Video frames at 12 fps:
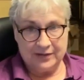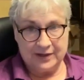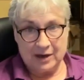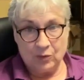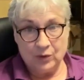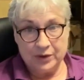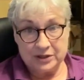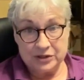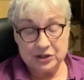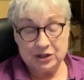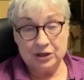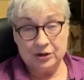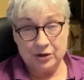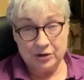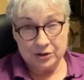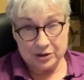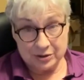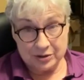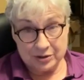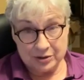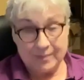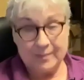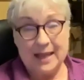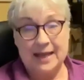that I wanted to learn to
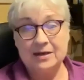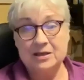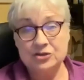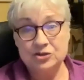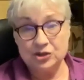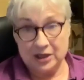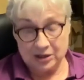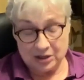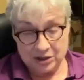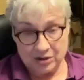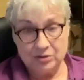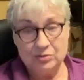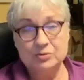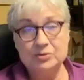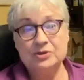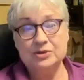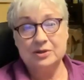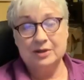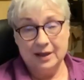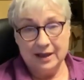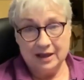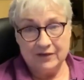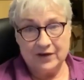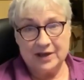manage and use
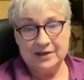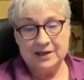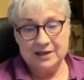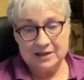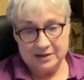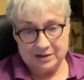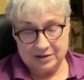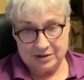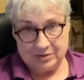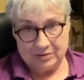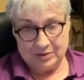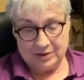if I needed to.